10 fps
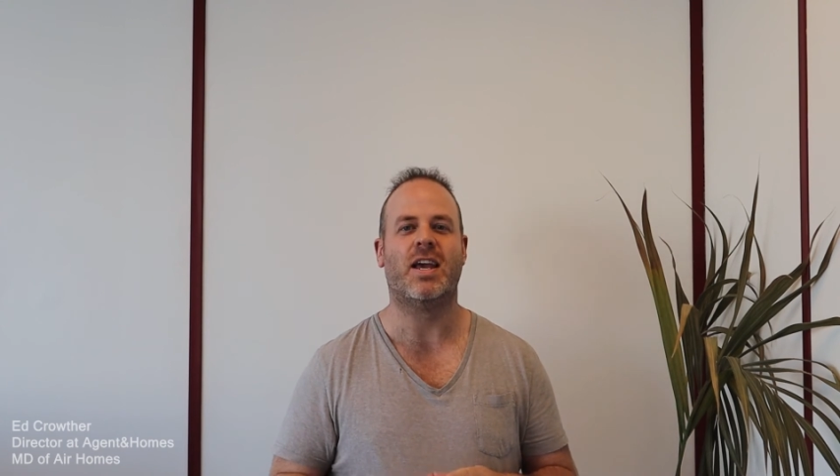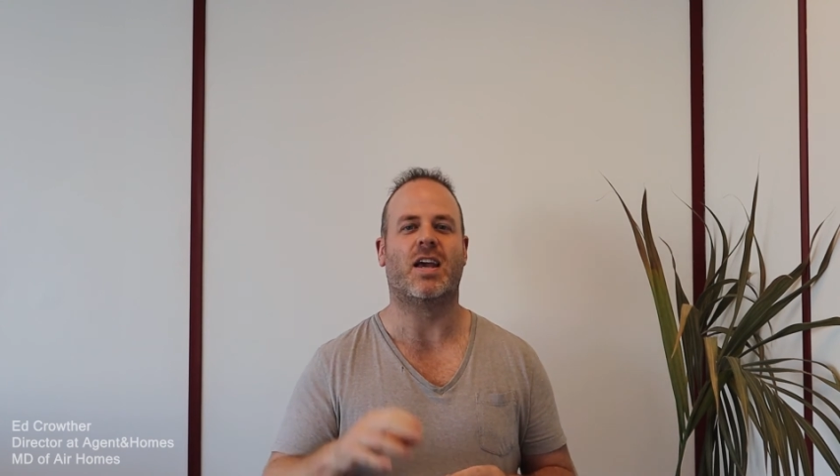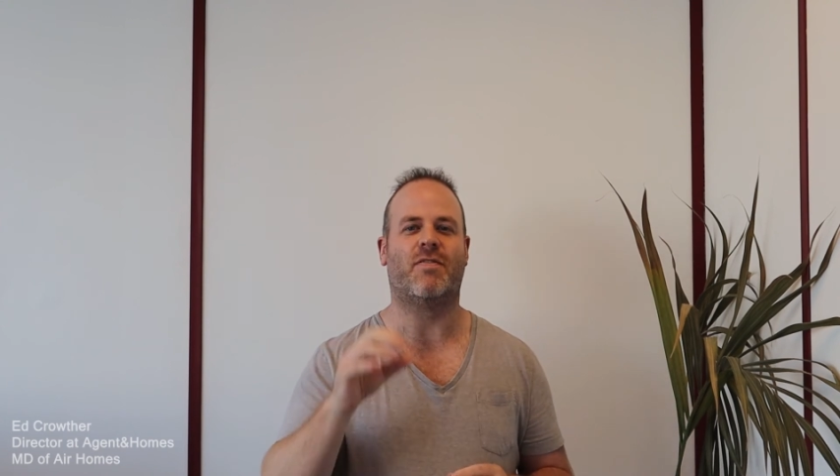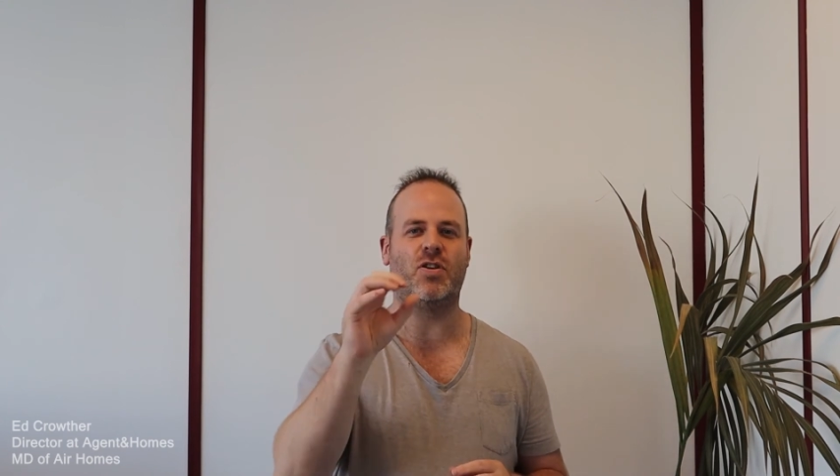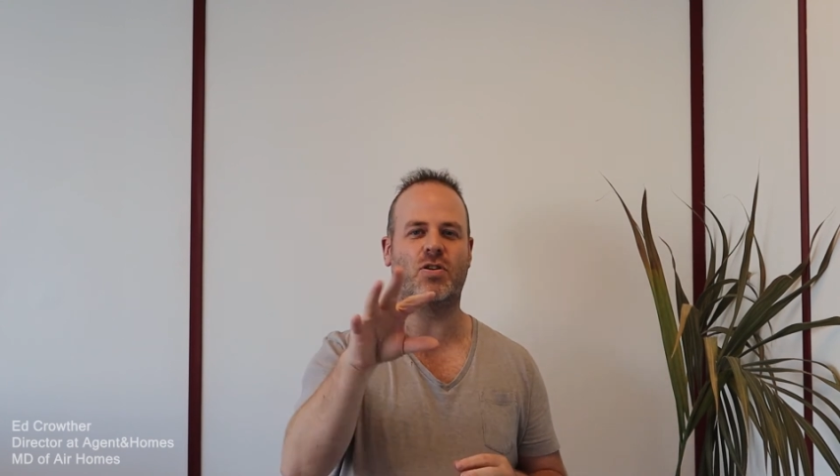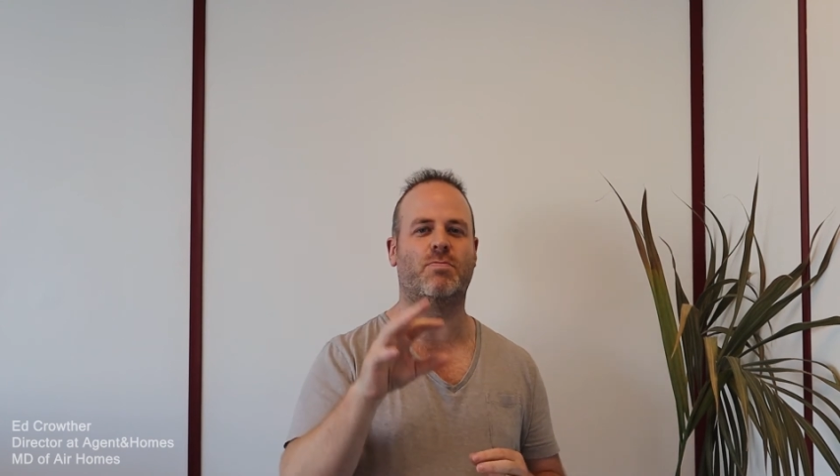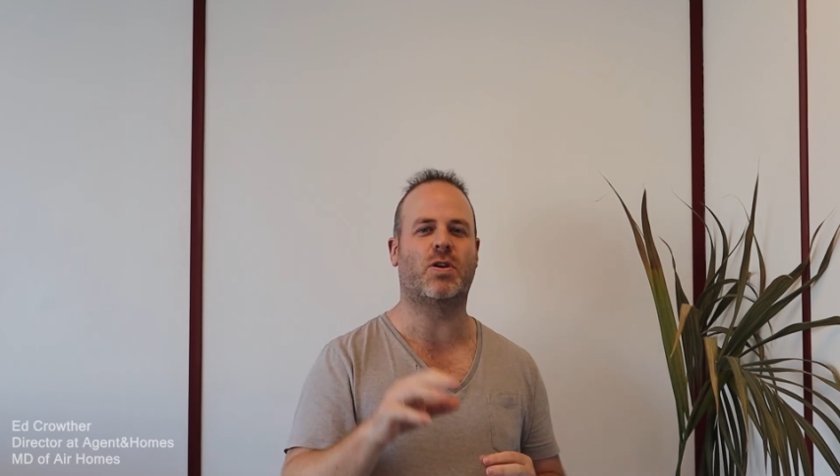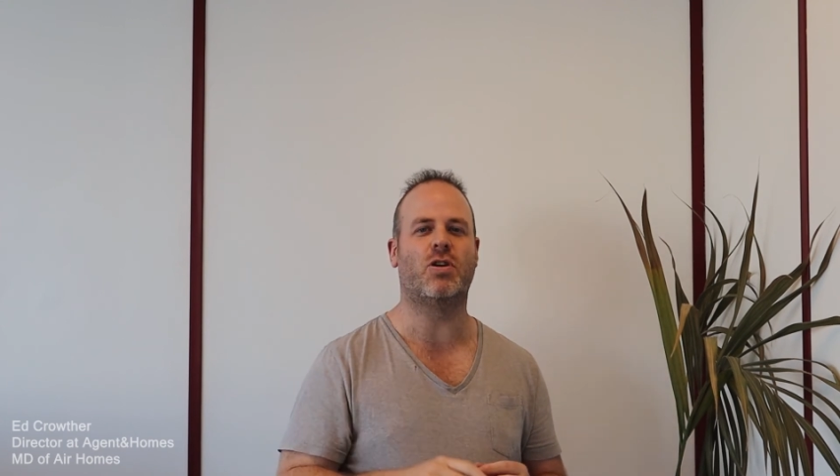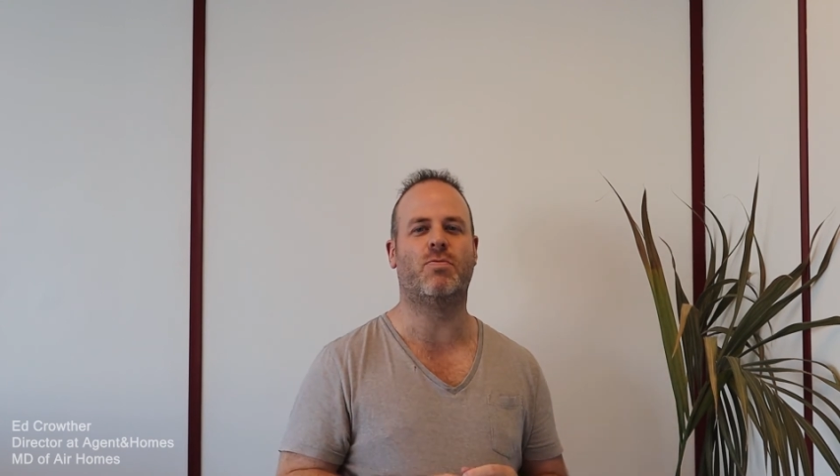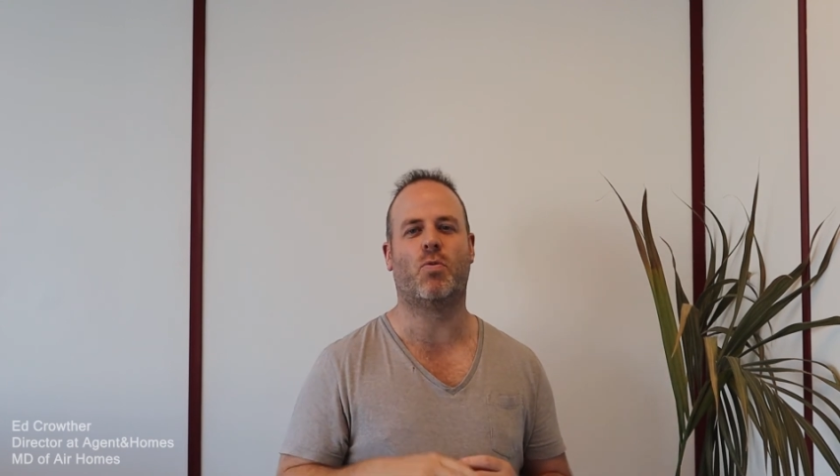If you can
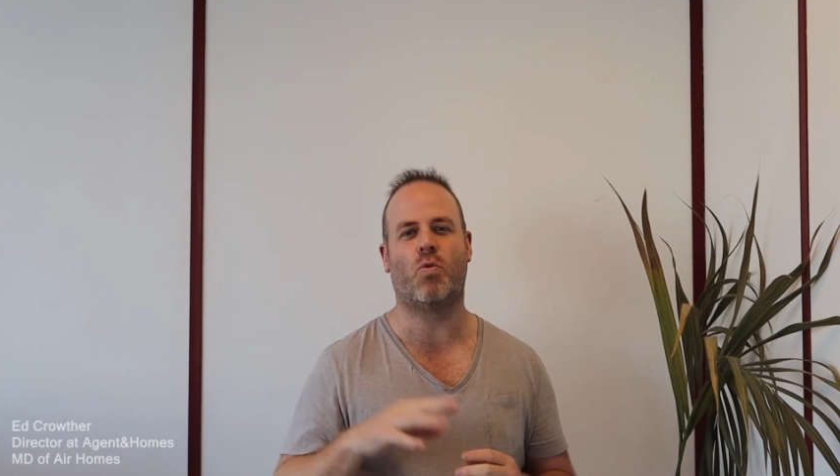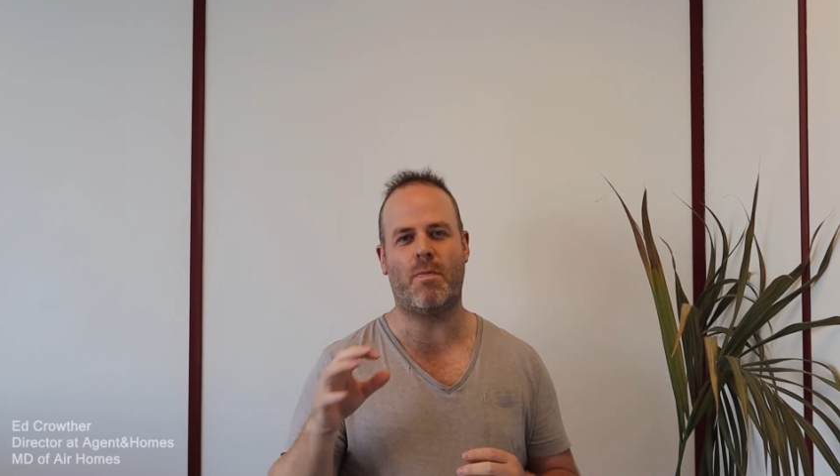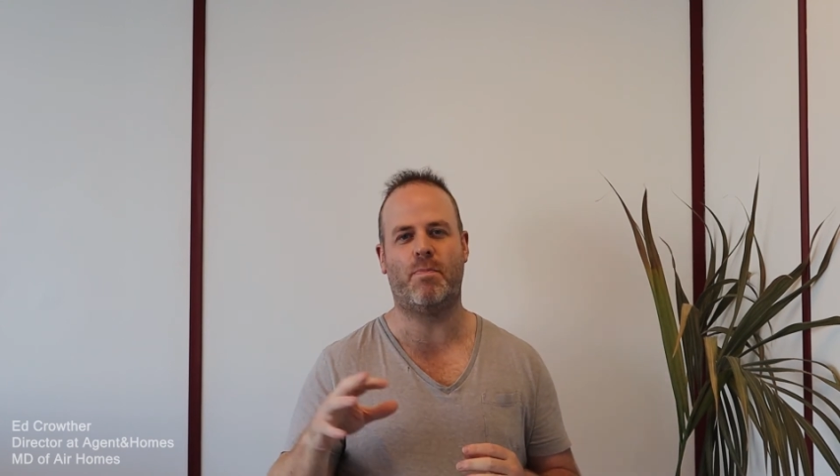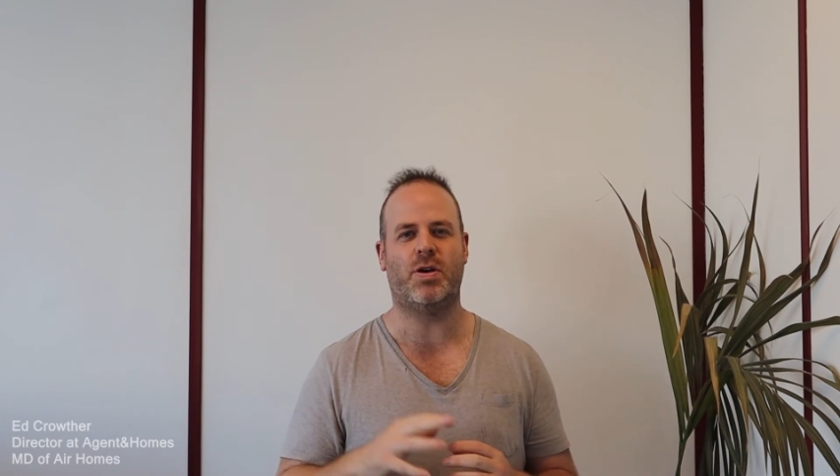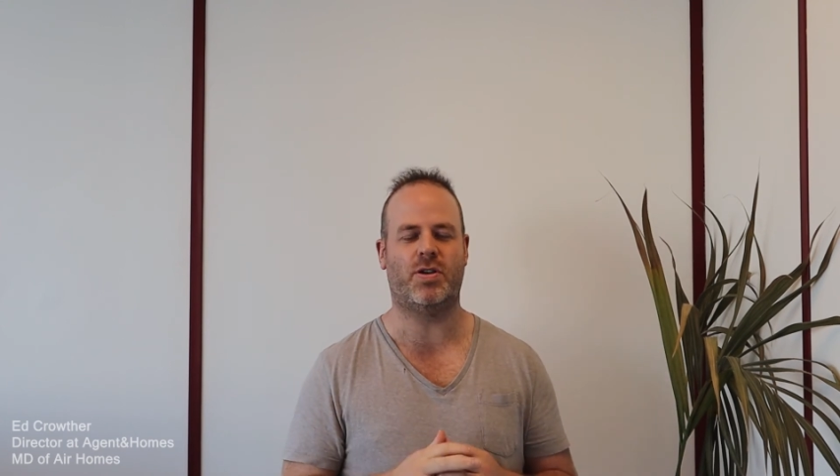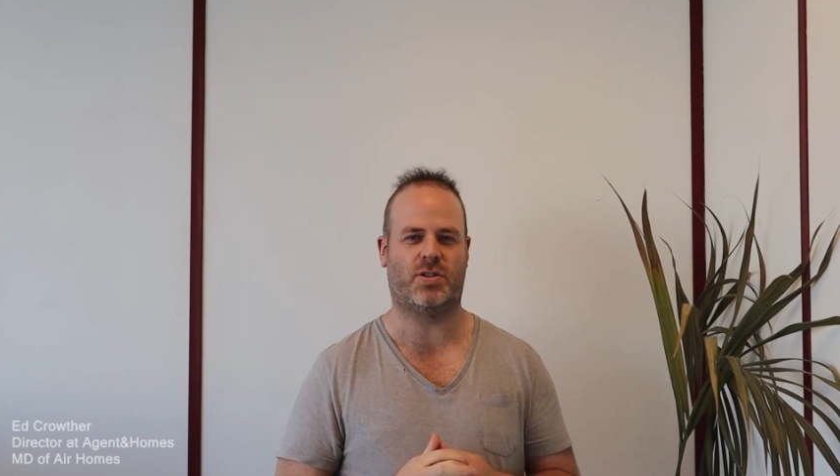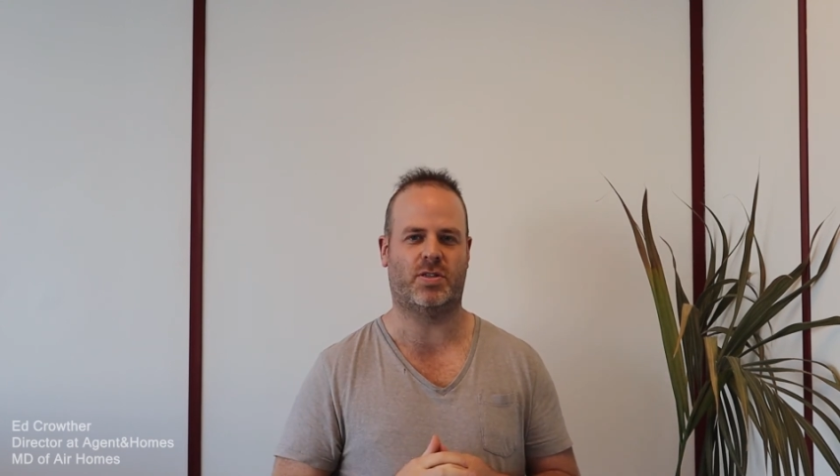become the one person